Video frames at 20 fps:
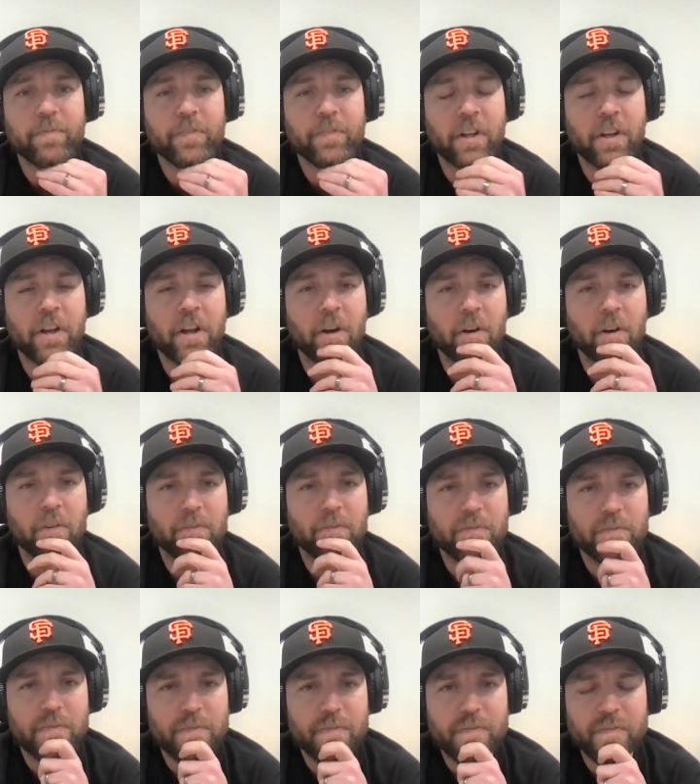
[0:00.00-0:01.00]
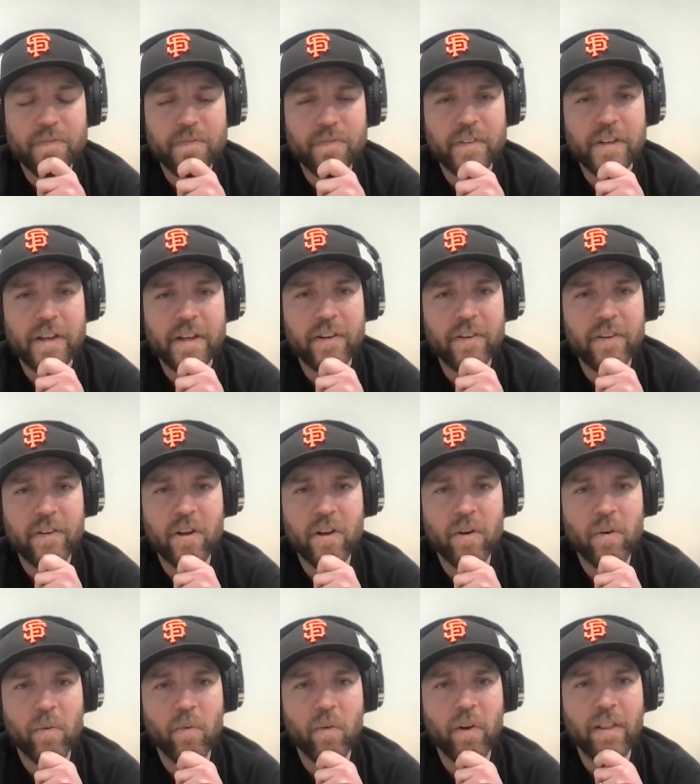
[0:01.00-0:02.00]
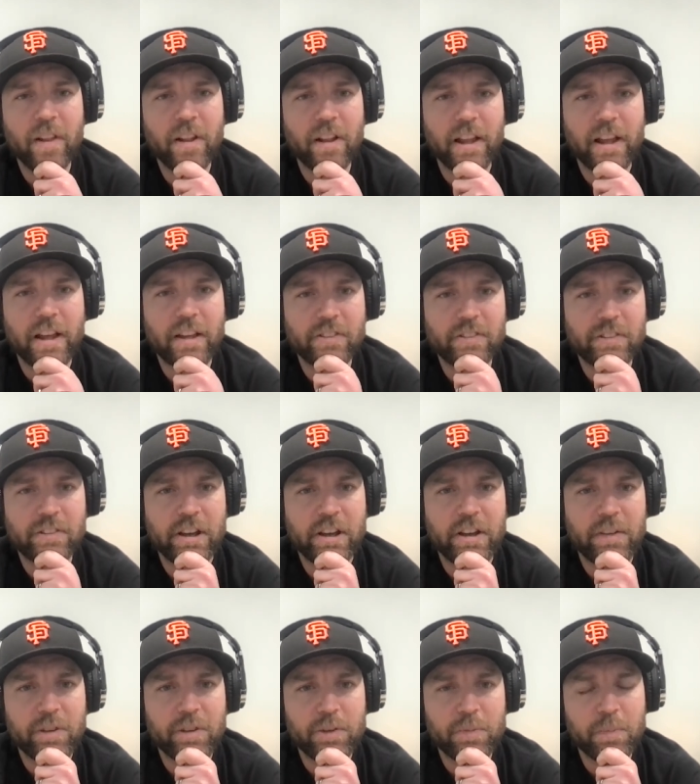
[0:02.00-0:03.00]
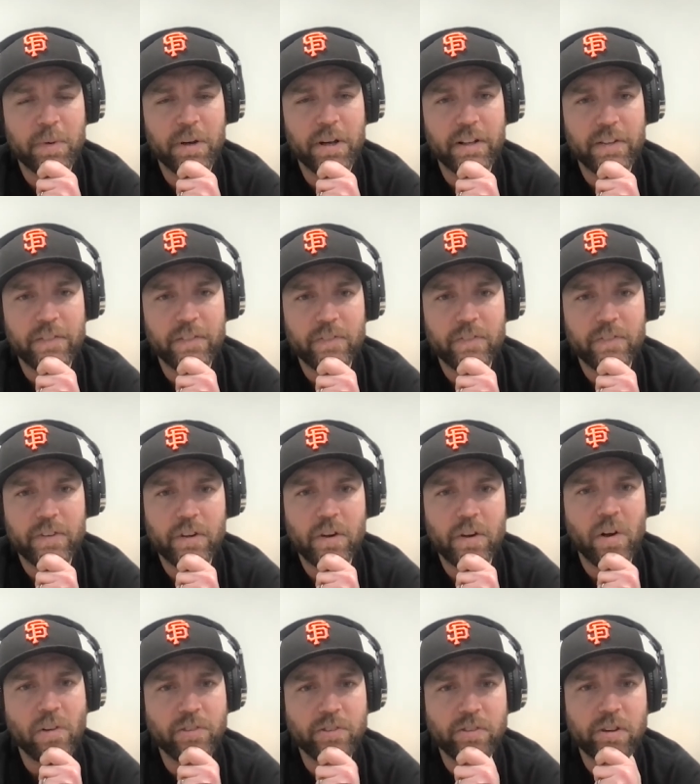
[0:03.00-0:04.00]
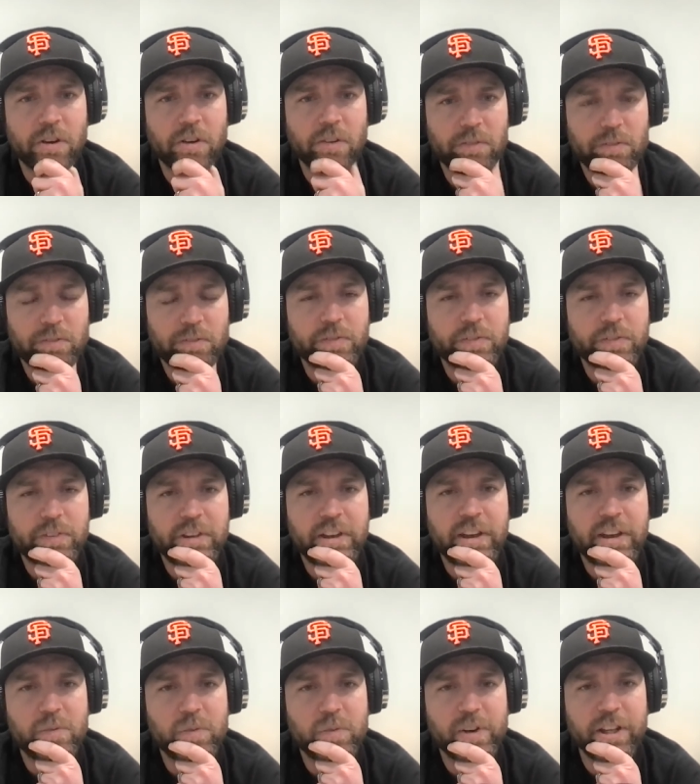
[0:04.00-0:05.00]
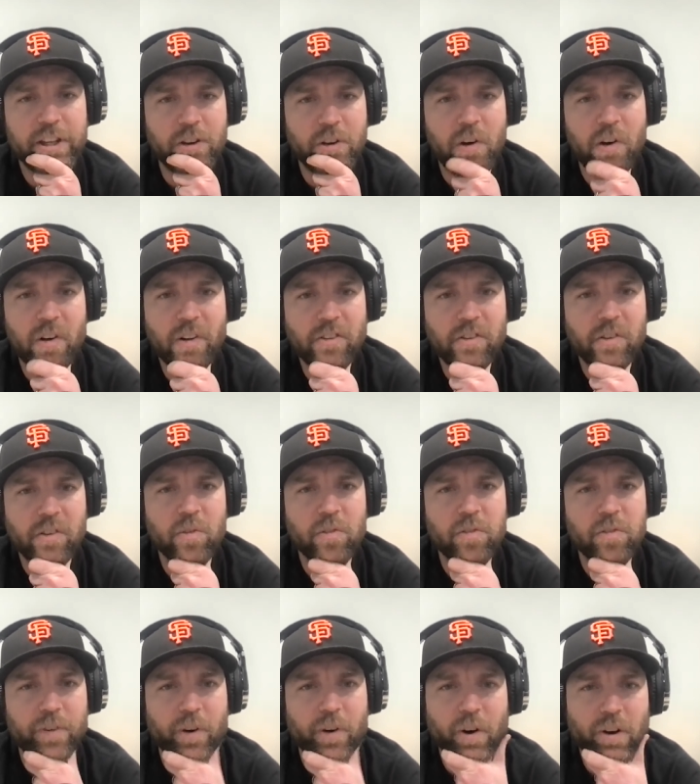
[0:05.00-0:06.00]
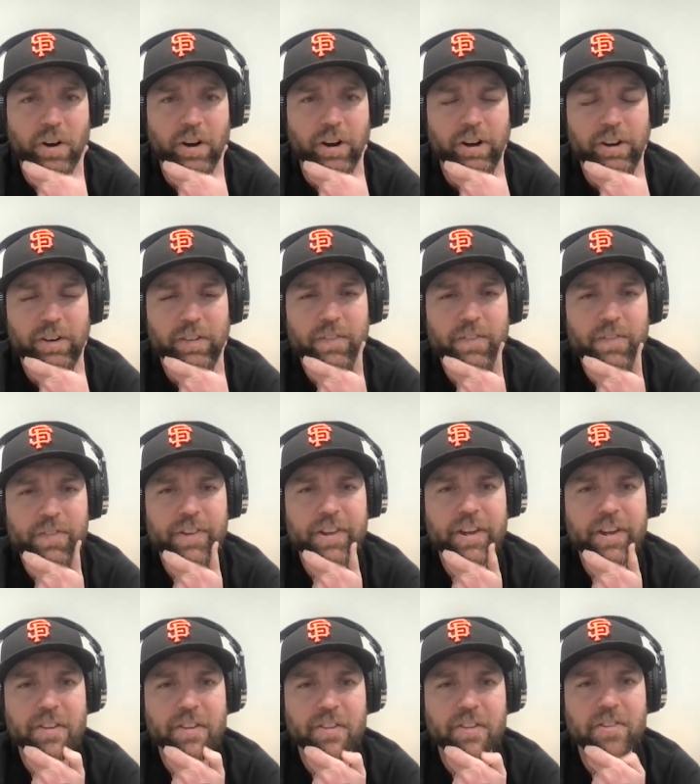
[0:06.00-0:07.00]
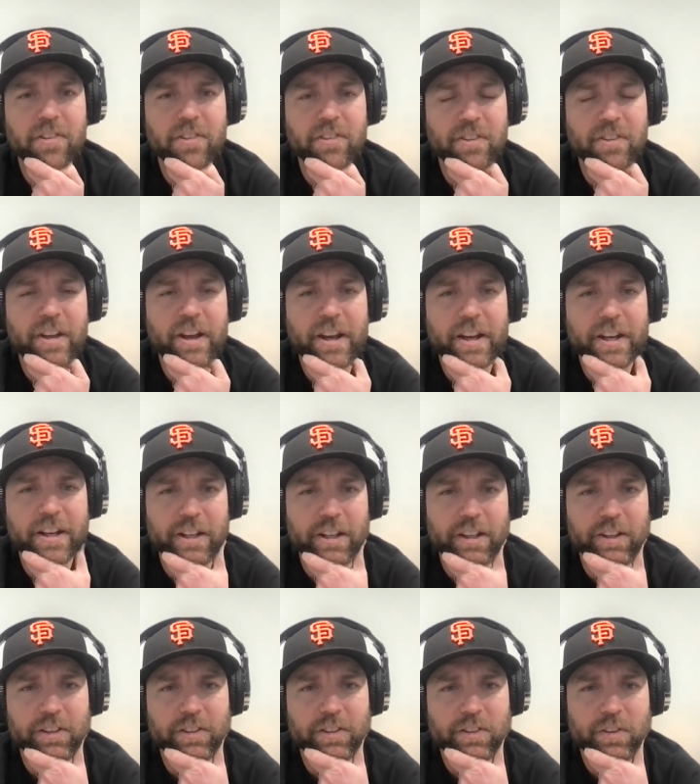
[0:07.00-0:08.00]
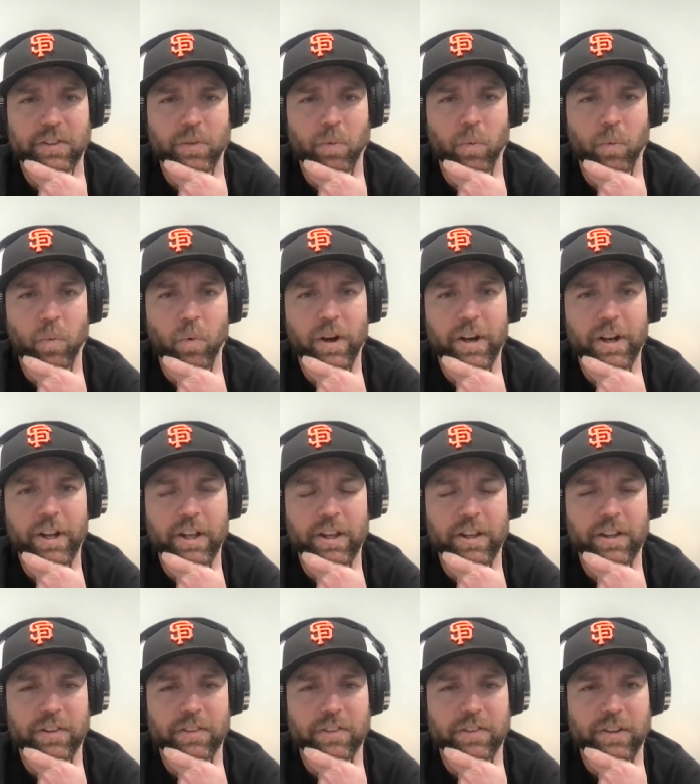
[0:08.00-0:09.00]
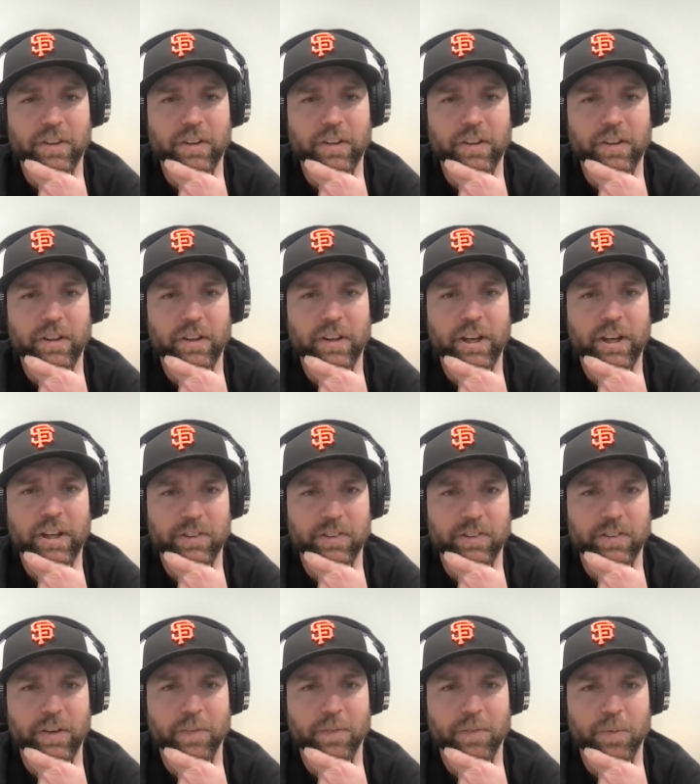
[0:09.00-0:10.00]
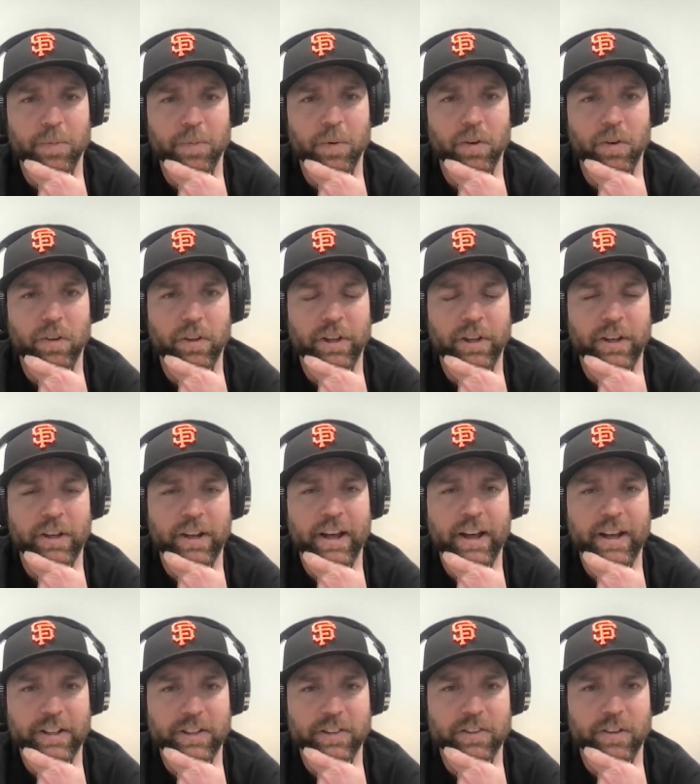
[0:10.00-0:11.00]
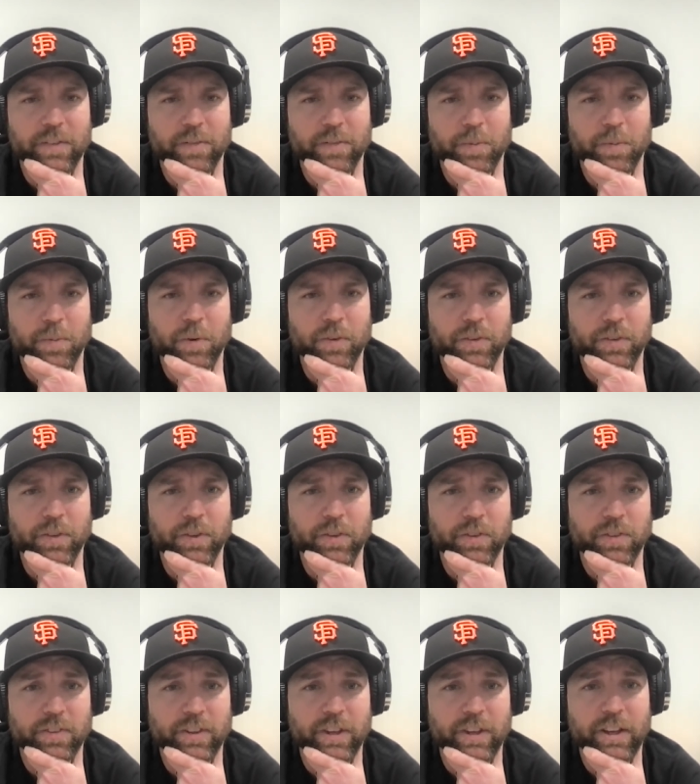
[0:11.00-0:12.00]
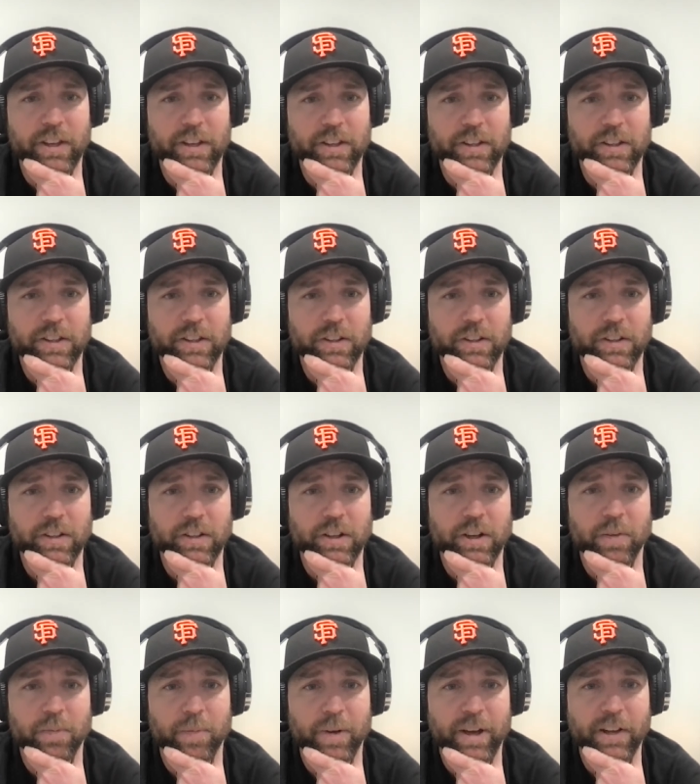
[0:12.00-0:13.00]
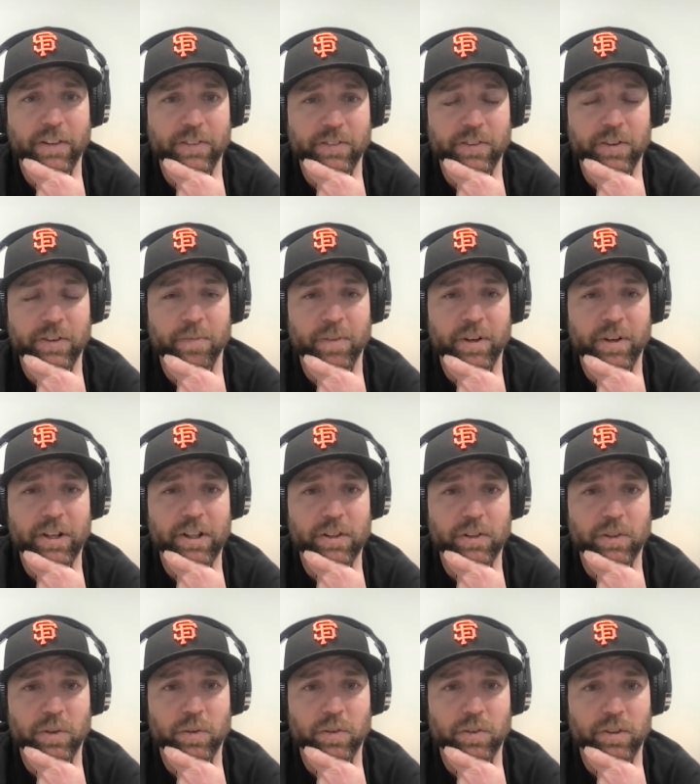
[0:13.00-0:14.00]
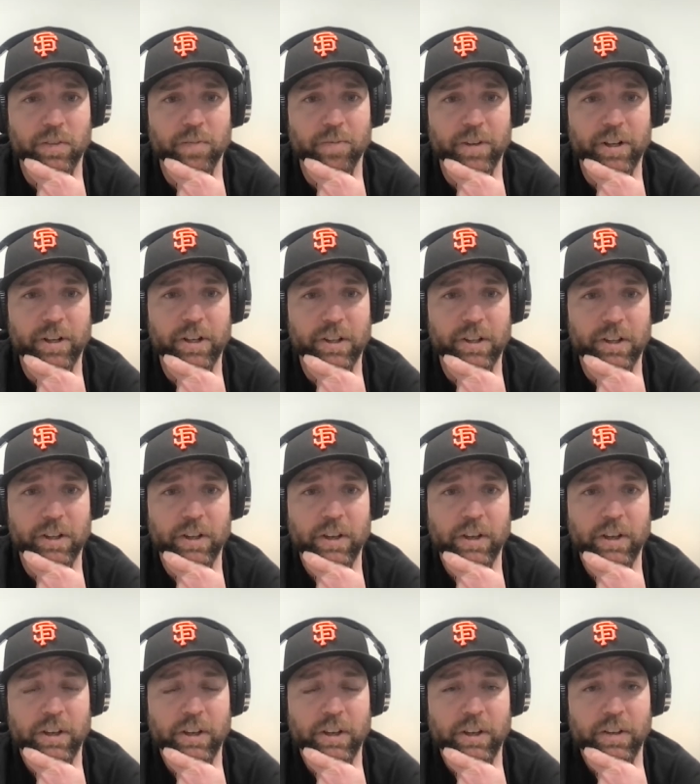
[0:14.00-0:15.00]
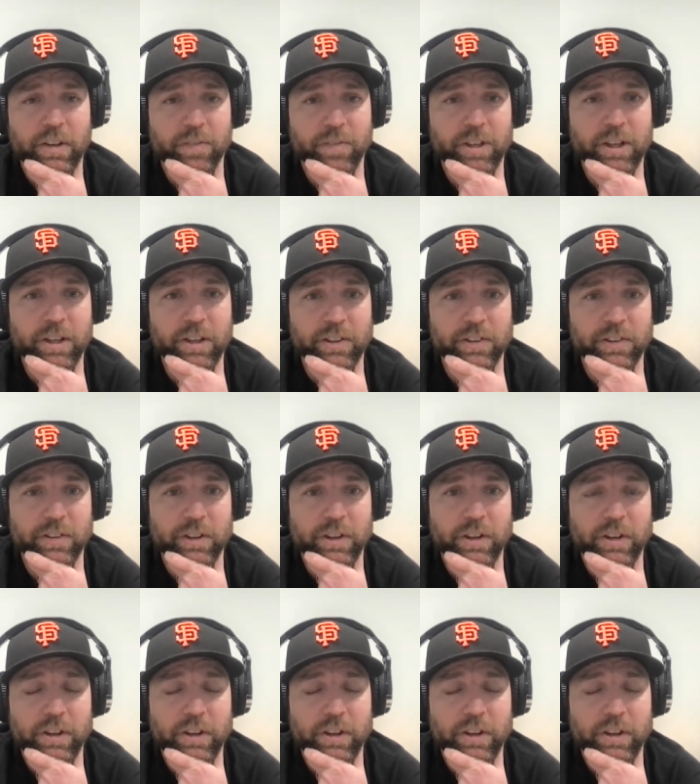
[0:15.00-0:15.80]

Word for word: you know, I don't know when the last time is, but also, have we gone too far as a society as what is acceptable and not acceptable to say about somebody to somebody because